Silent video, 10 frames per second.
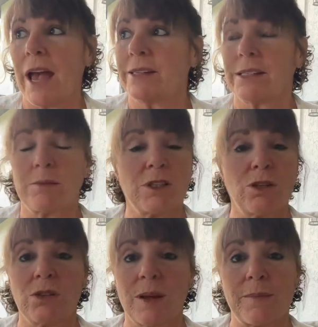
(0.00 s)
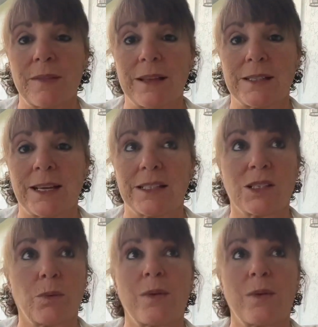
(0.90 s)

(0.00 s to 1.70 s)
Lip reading: ask them to do something that's against their,